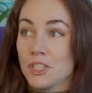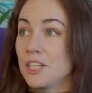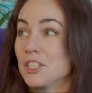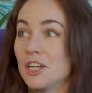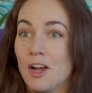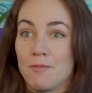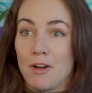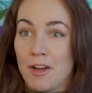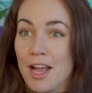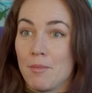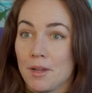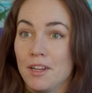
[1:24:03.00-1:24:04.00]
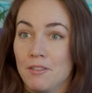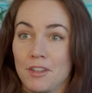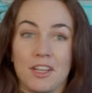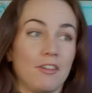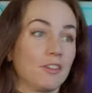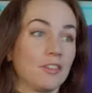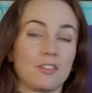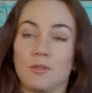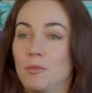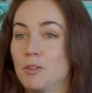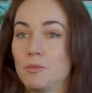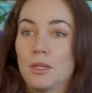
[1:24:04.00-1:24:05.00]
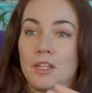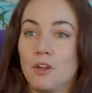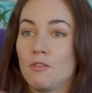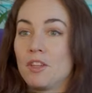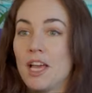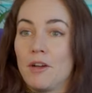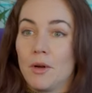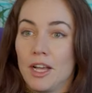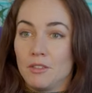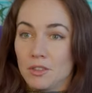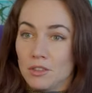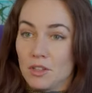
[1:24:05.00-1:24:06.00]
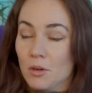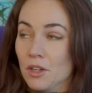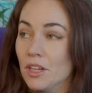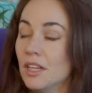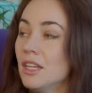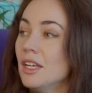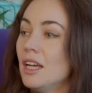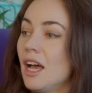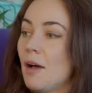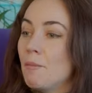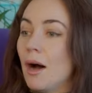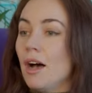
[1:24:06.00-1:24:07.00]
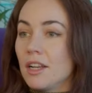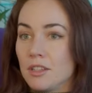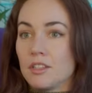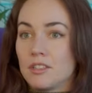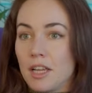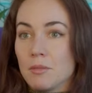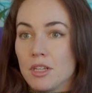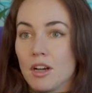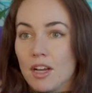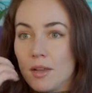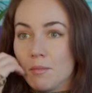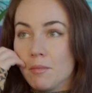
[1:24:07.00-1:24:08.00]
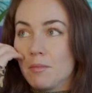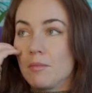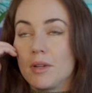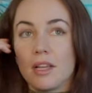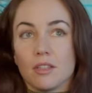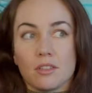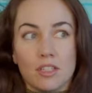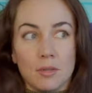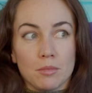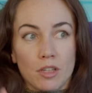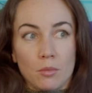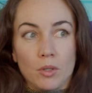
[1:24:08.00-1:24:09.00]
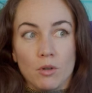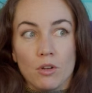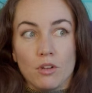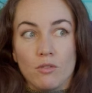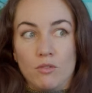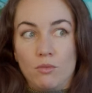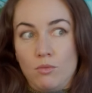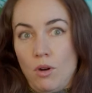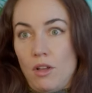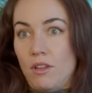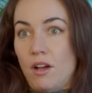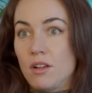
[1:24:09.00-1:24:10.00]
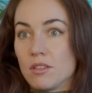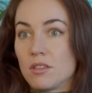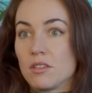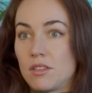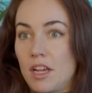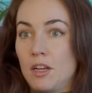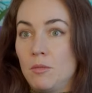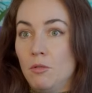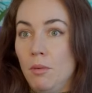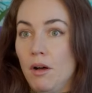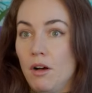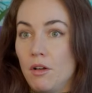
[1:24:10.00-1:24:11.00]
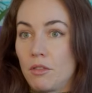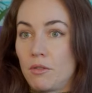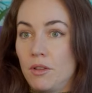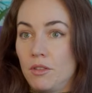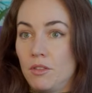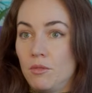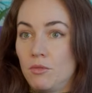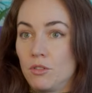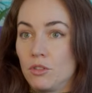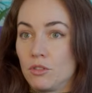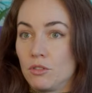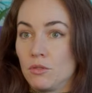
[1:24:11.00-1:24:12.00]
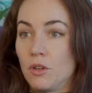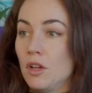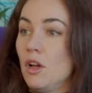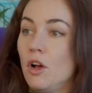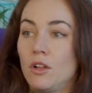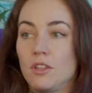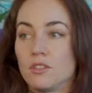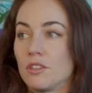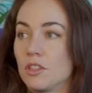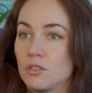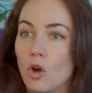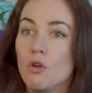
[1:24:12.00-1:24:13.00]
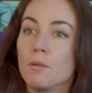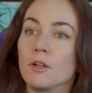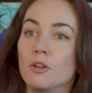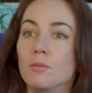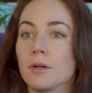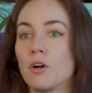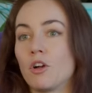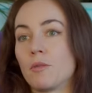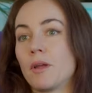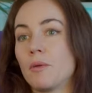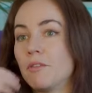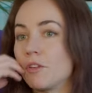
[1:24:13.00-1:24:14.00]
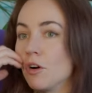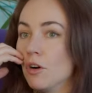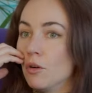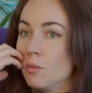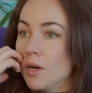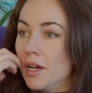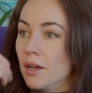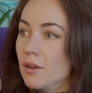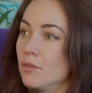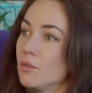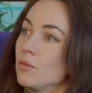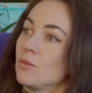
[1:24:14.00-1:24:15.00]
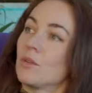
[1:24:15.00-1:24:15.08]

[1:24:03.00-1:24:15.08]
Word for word: change it. I'm very happy living here in this. We're speaking over the airwaves and so on. But at the same time, it seems like we're on a rather unsustainable path in the, the sort of this, this open loop economy we've got where